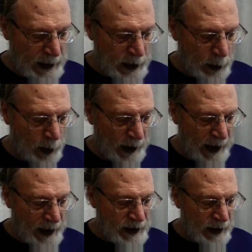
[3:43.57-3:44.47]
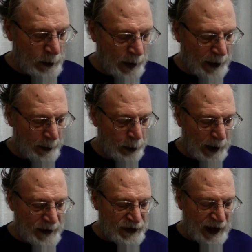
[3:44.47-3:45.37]
you will end it with a
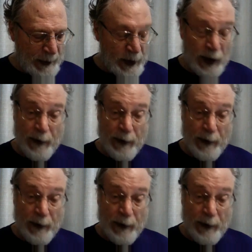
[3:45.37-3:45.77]
brief statement